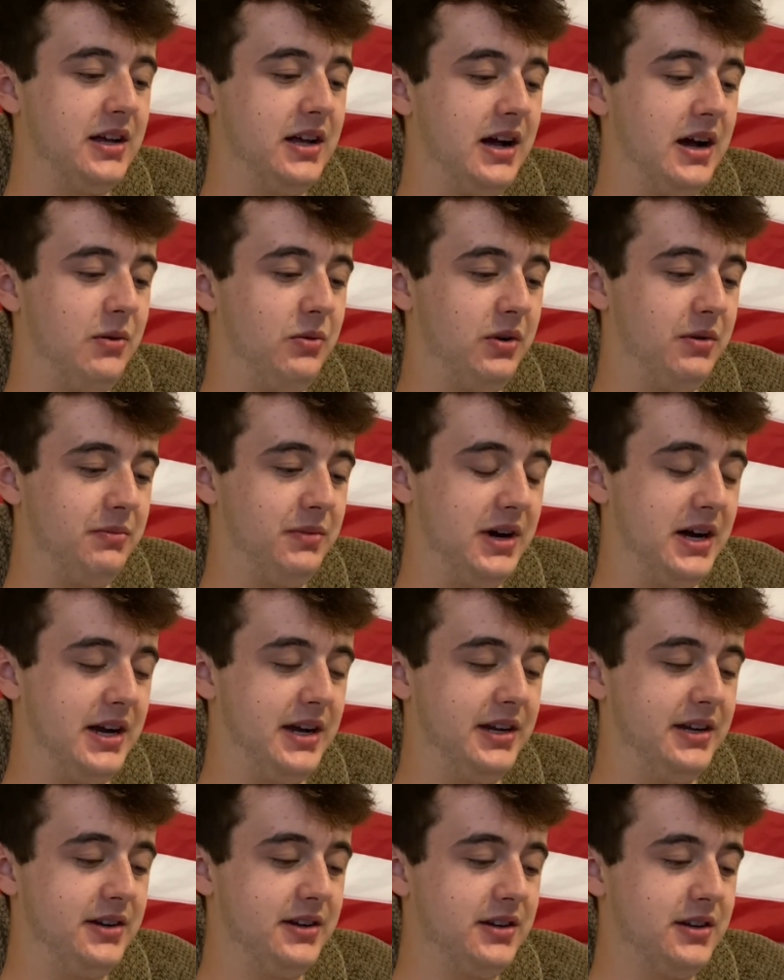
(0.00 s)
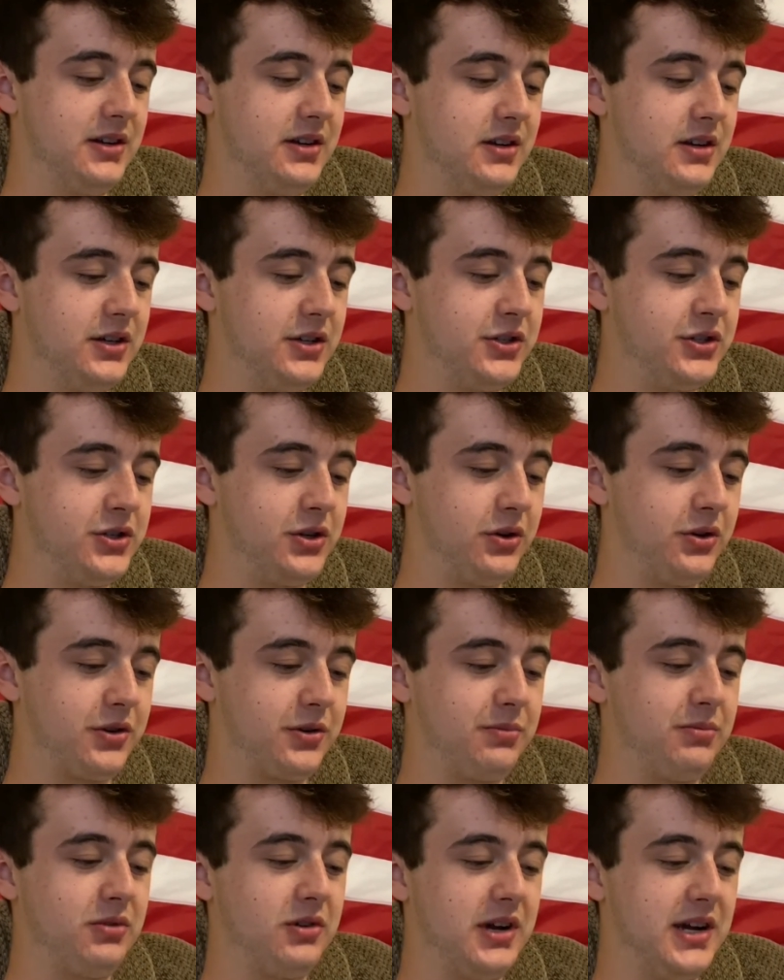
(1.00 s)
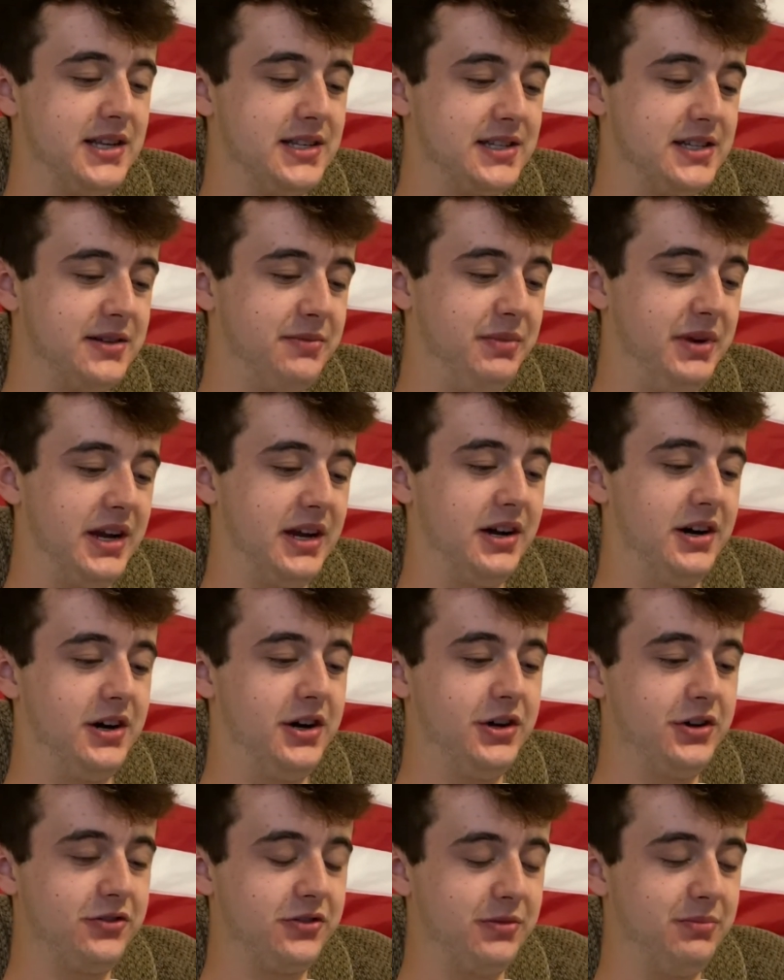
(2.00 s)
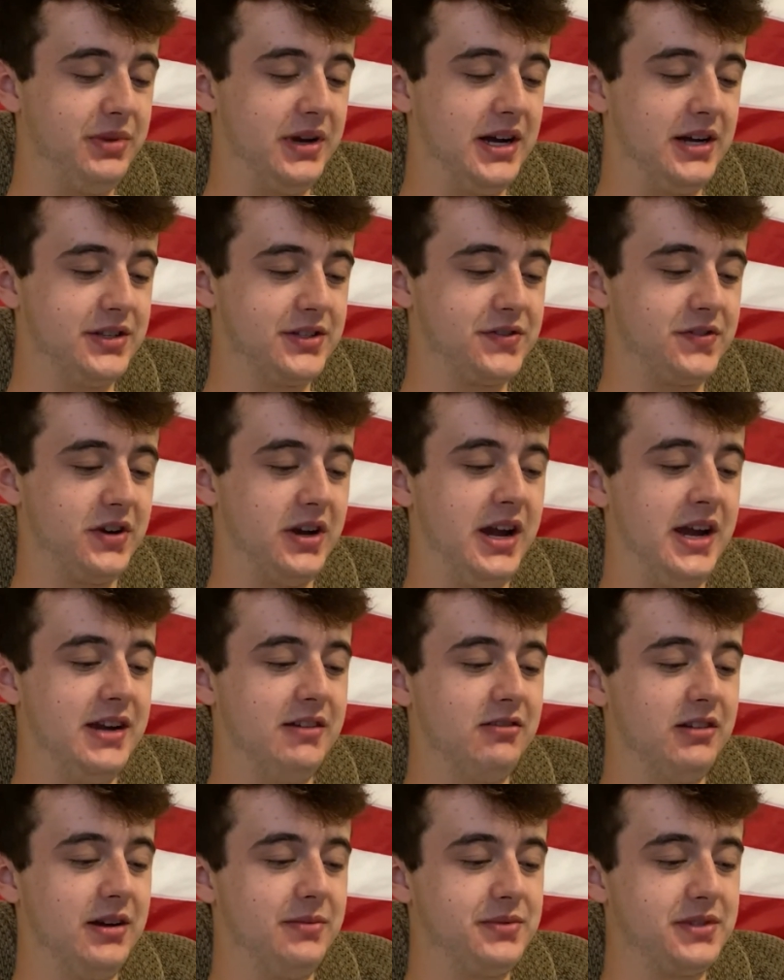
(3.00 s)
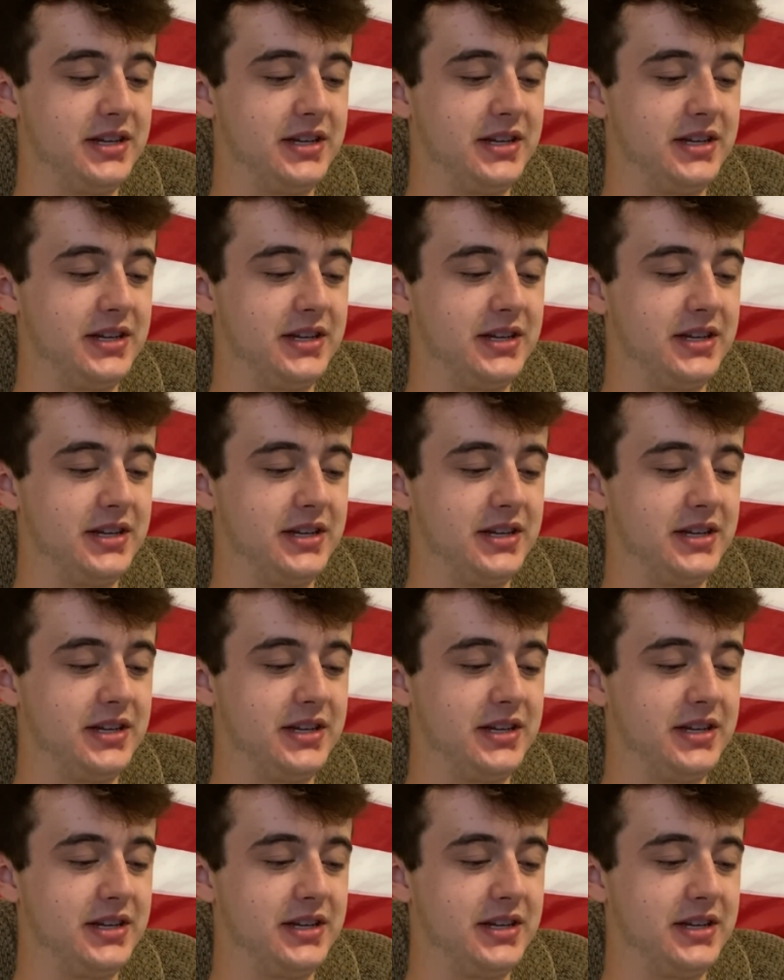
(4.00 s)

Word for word: I want my shoulder press to be at one hundred pounds for eight reps.